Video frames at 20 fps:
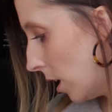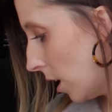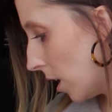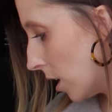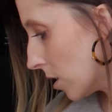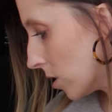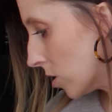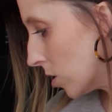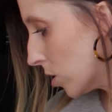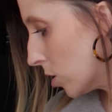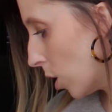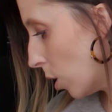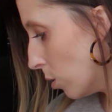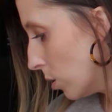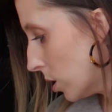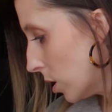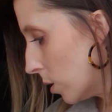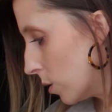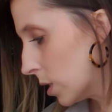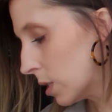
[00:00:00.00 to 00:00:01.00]
are so
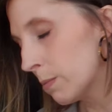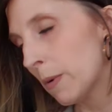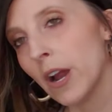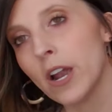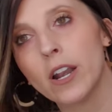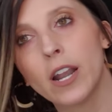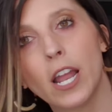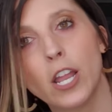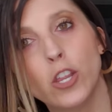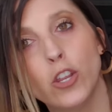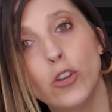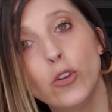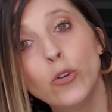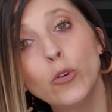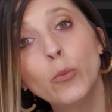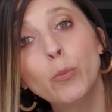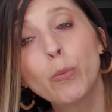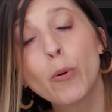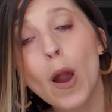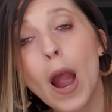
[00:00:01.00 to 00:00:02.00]
smart, and
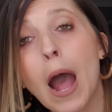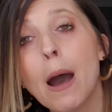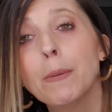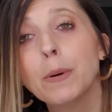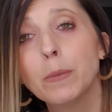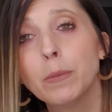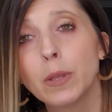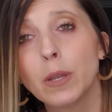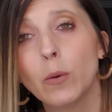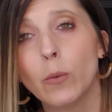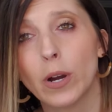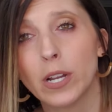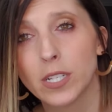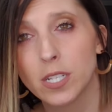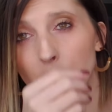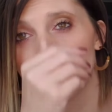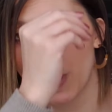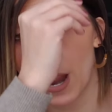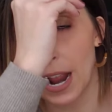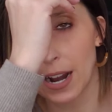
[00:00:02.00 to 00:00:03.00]
you probably want
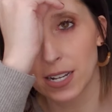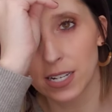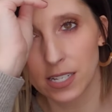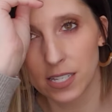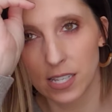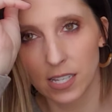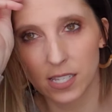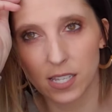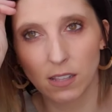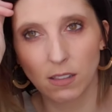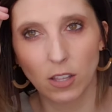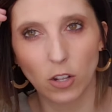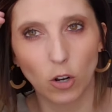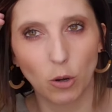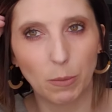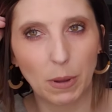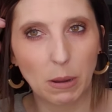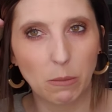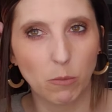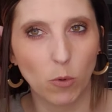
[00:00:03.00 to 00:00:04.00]
to practice this a
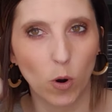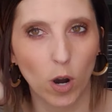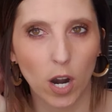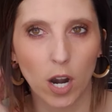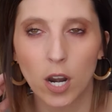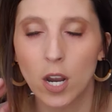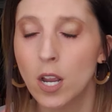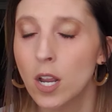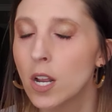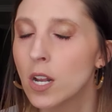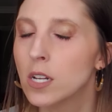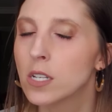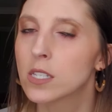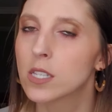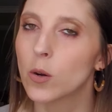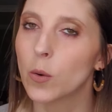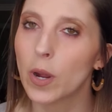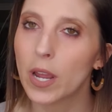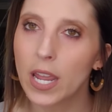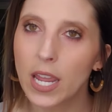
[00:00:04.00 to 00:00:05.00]
little bit more.
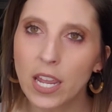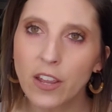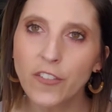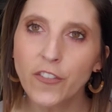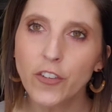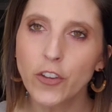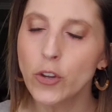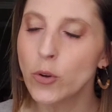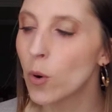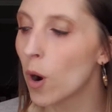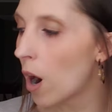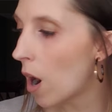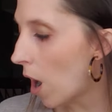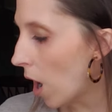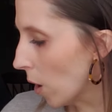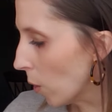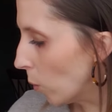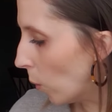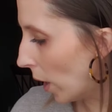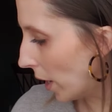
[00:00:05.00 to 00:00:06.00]
So if you
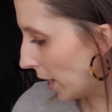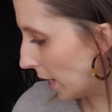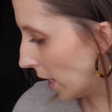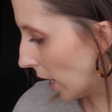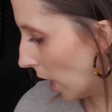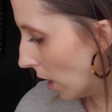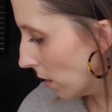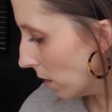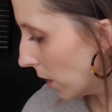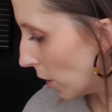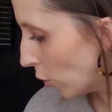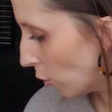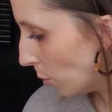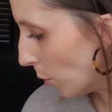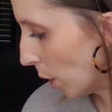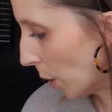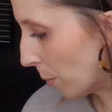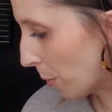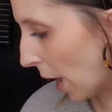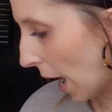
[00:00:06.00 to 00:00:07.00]
are wanting a little
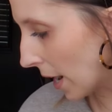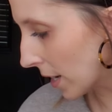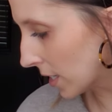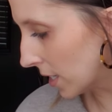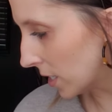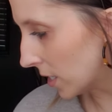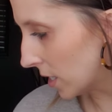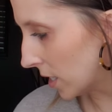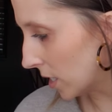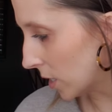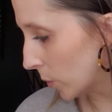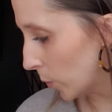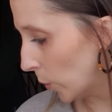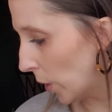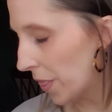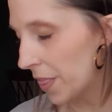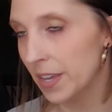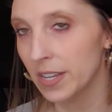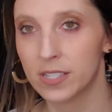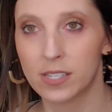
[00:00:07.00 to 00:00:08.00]
more practice
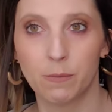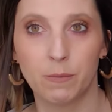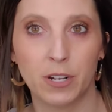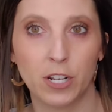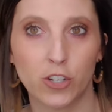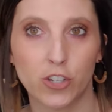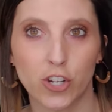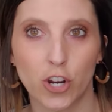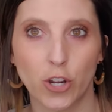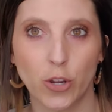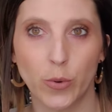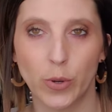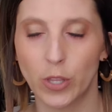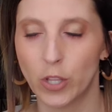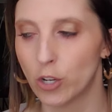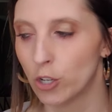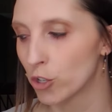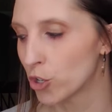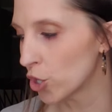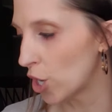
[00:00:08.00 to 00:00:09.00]
with this, I'm going to show you a
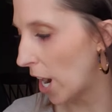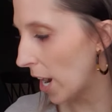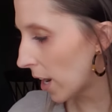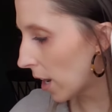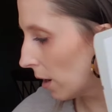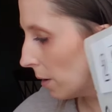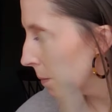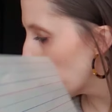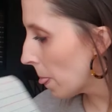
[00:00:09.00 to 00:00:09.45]
little trick.